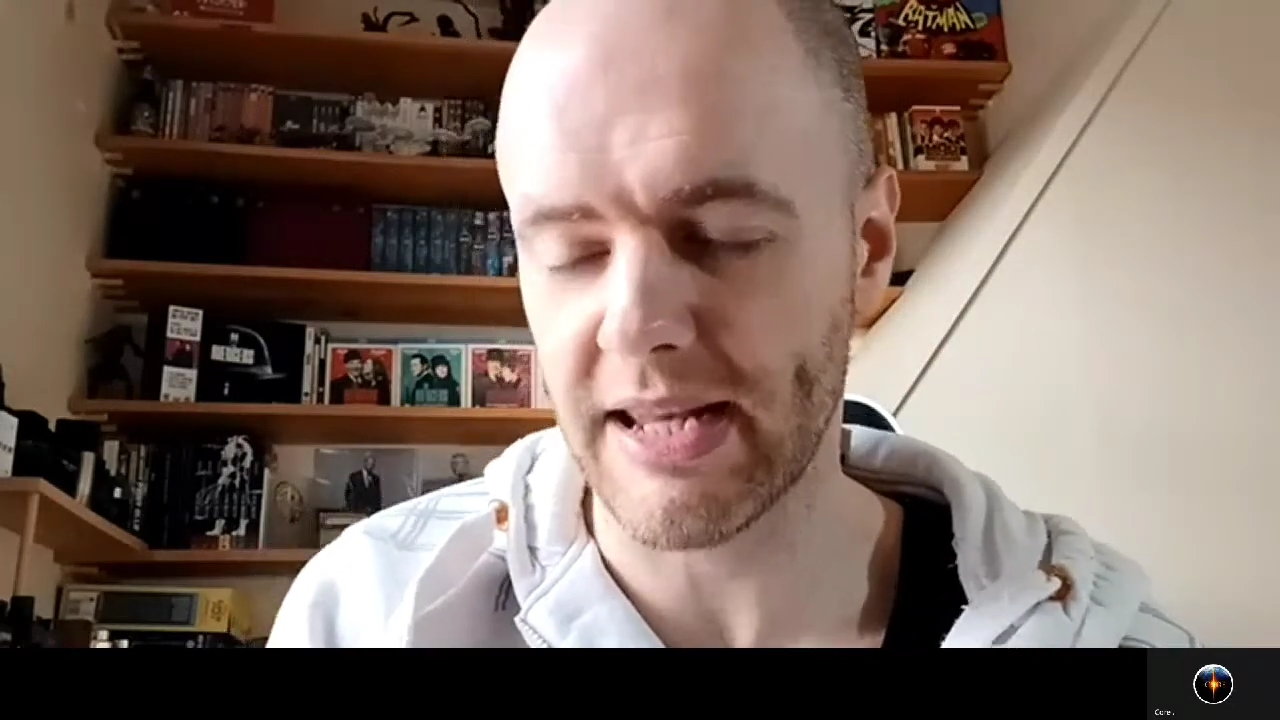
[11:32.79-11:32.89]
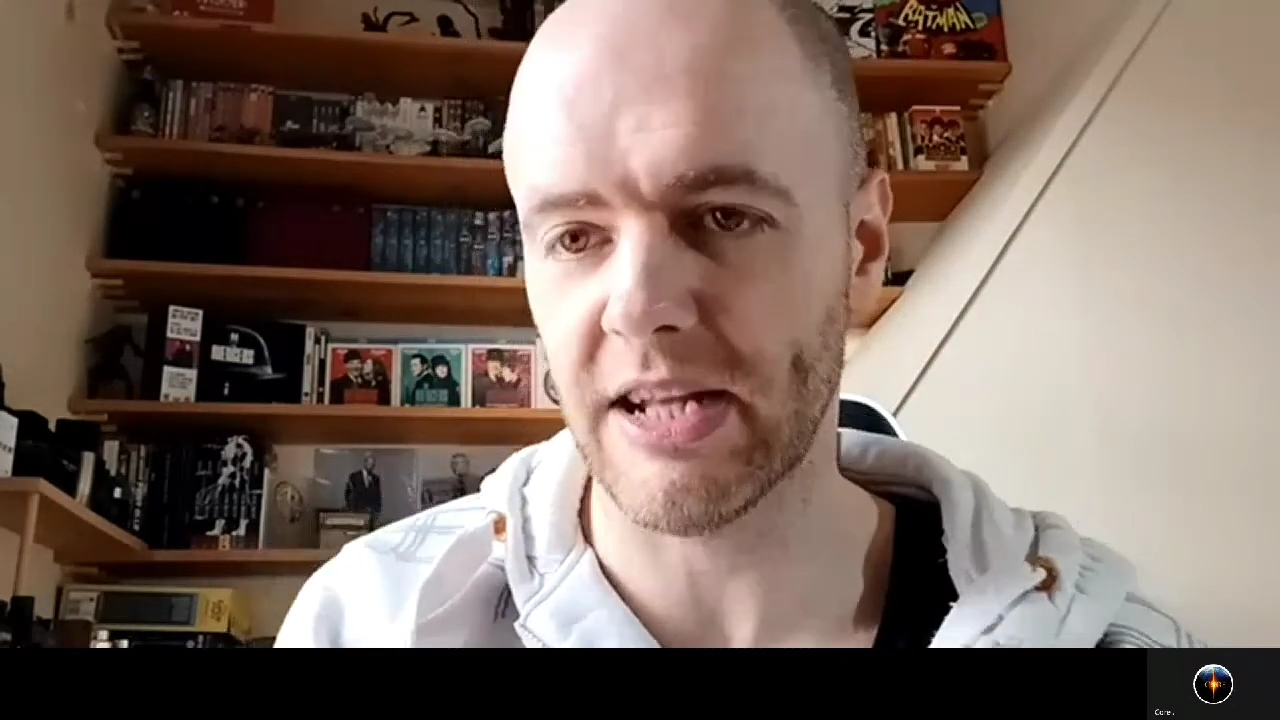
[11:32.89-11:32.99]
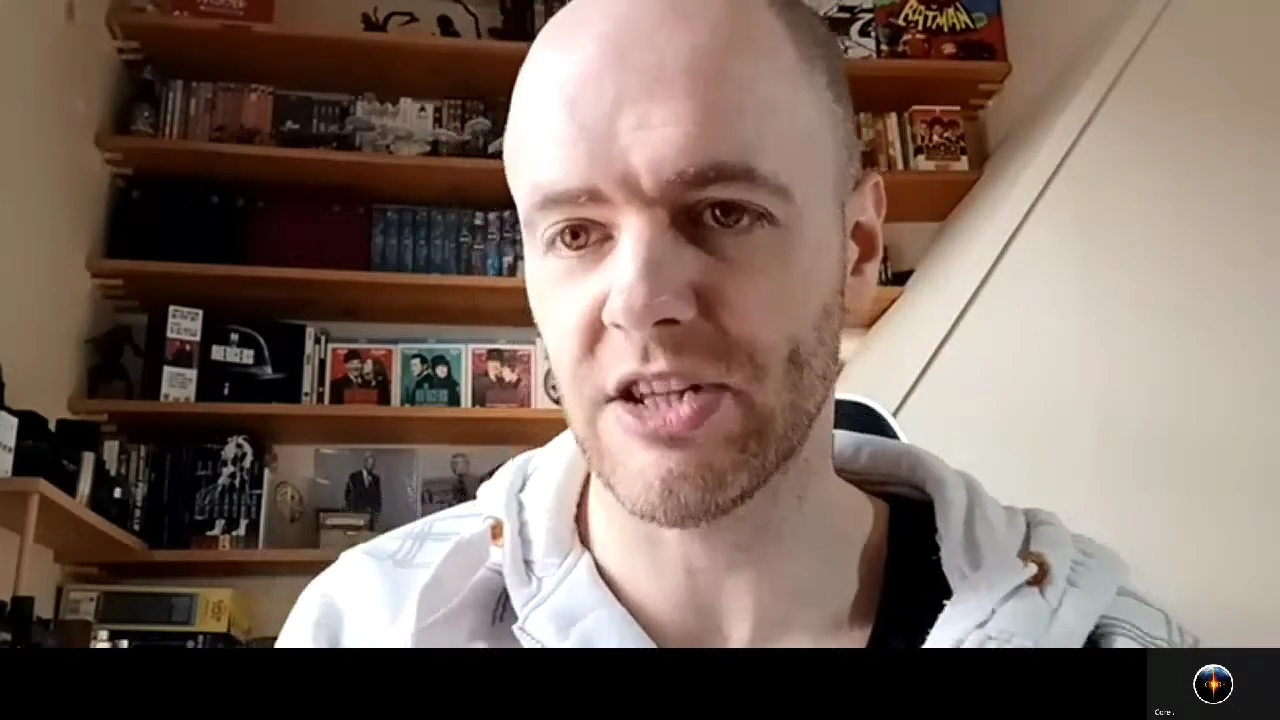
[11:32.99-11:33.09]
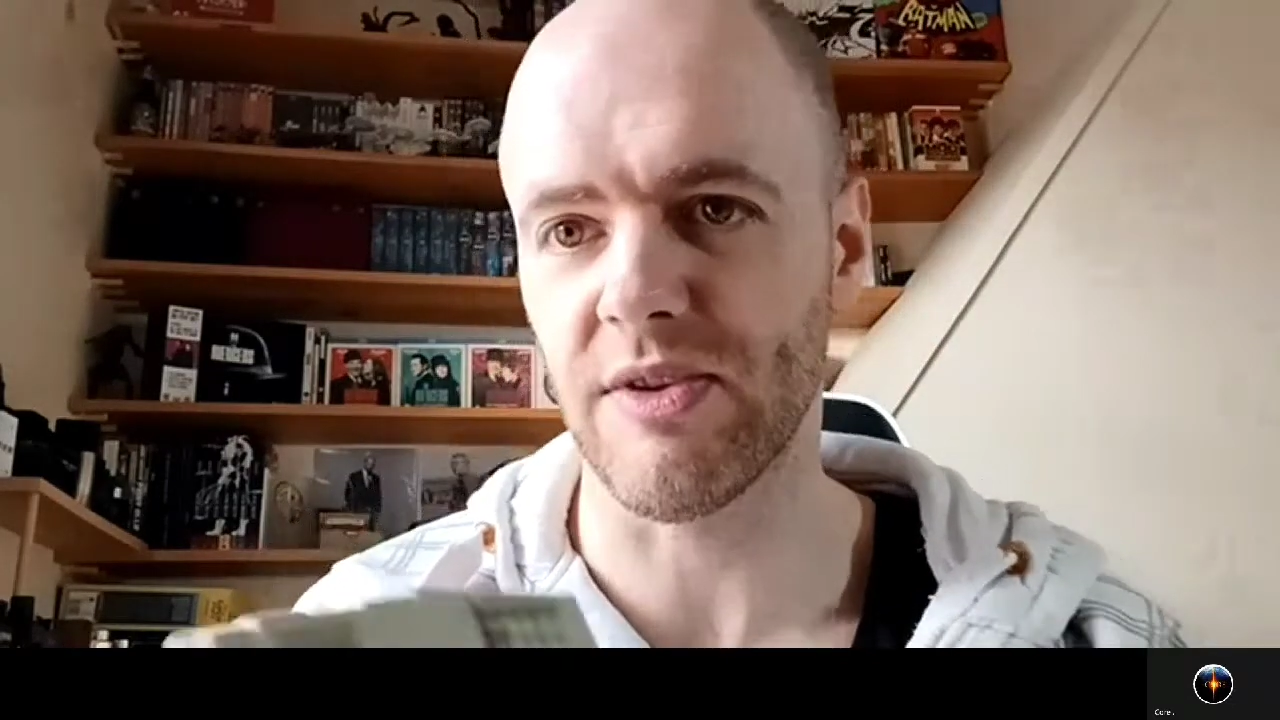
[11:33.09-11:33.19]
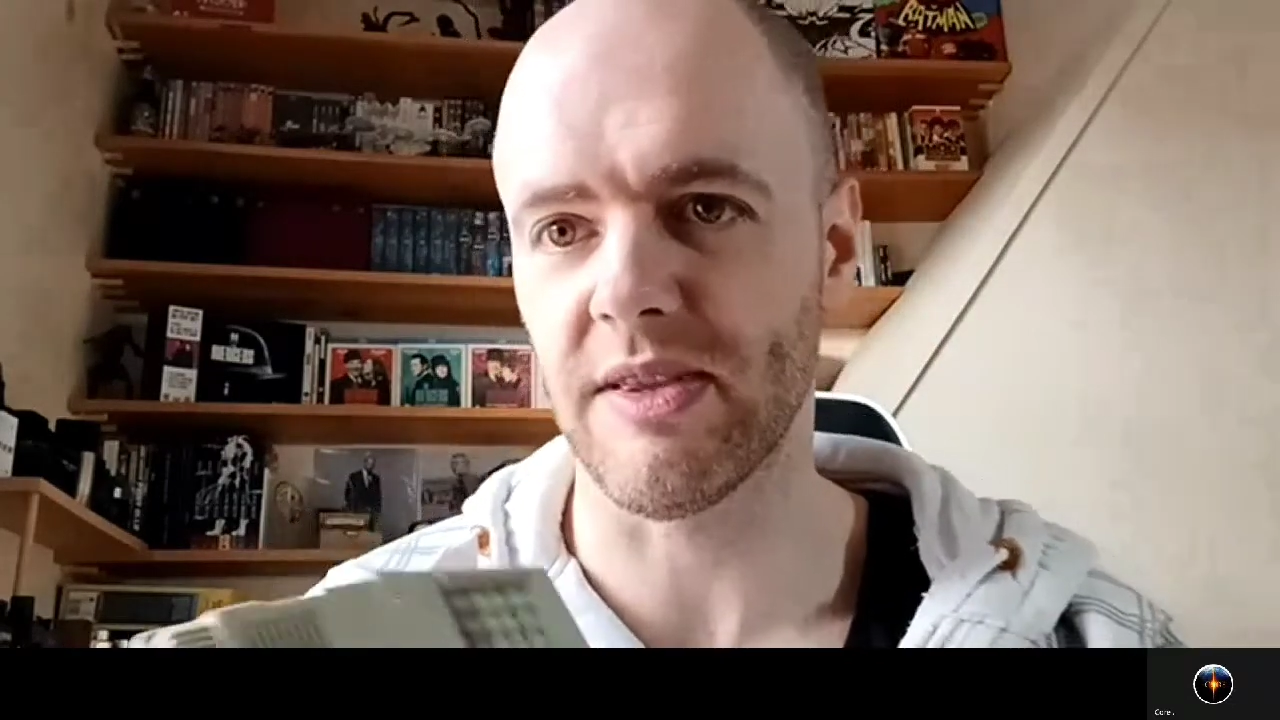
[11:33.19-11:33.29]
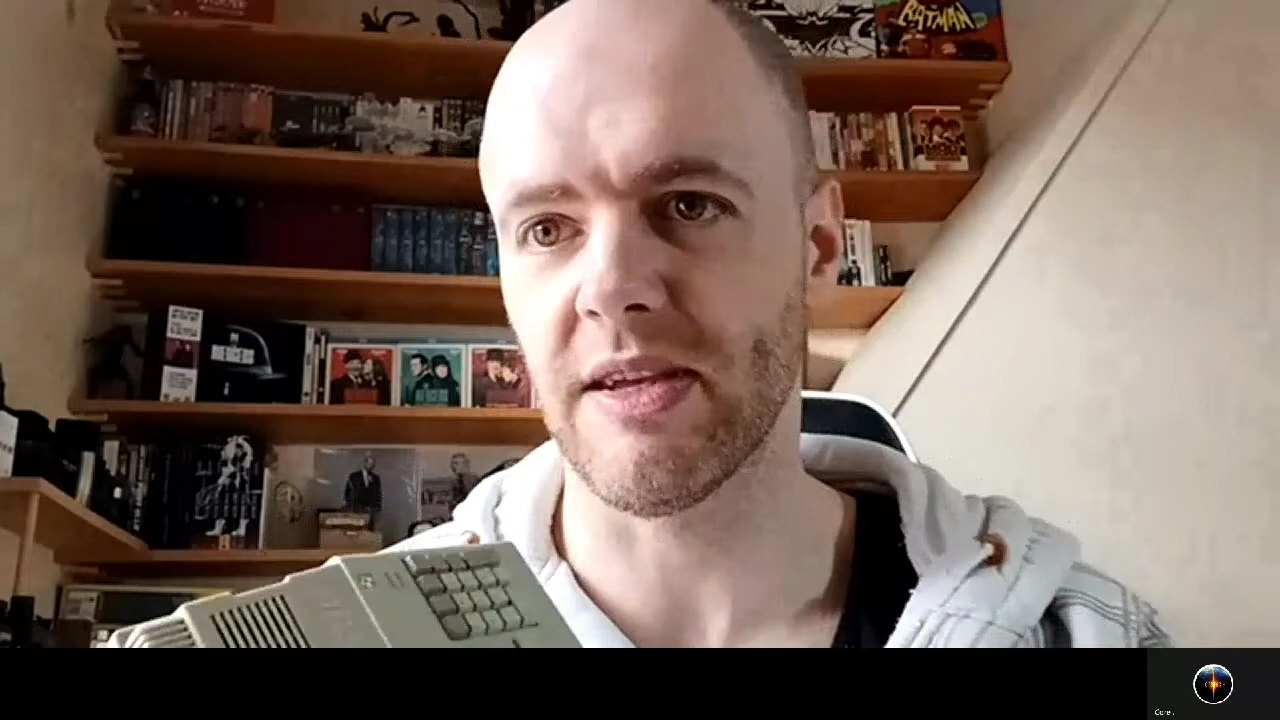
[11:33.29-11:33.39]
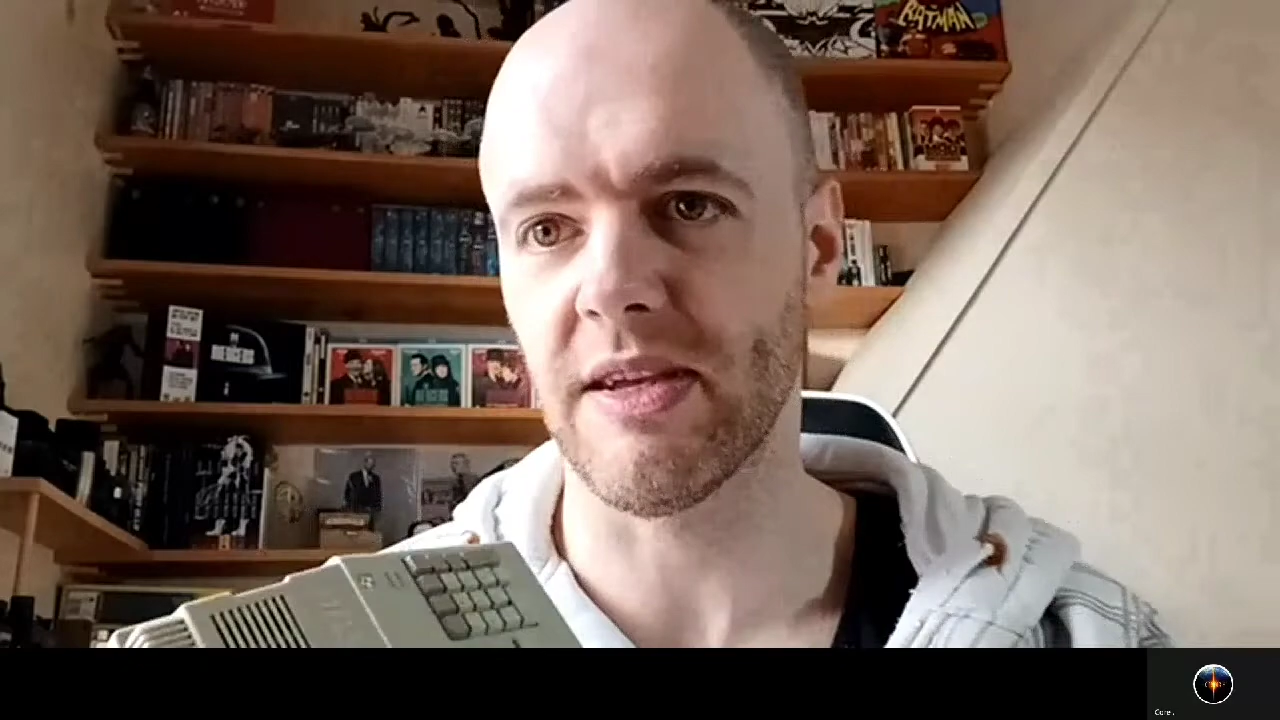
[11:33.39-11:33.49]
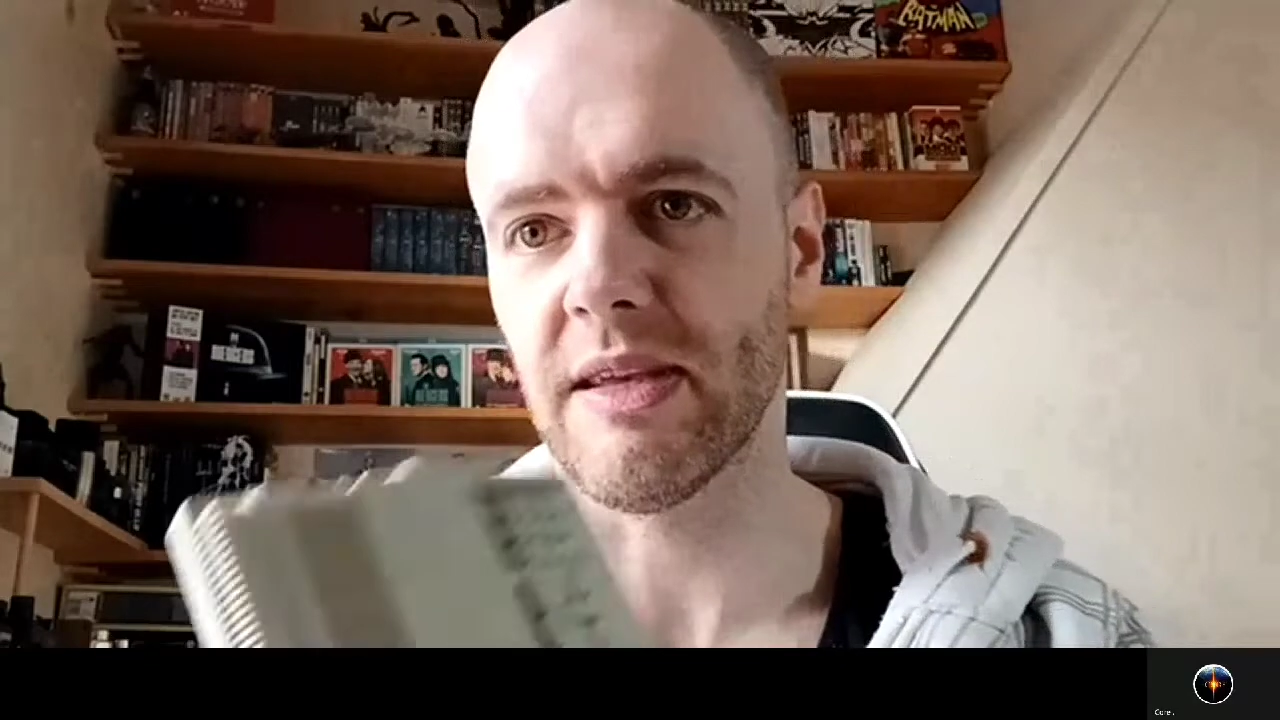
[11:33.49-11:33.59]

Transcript: connector.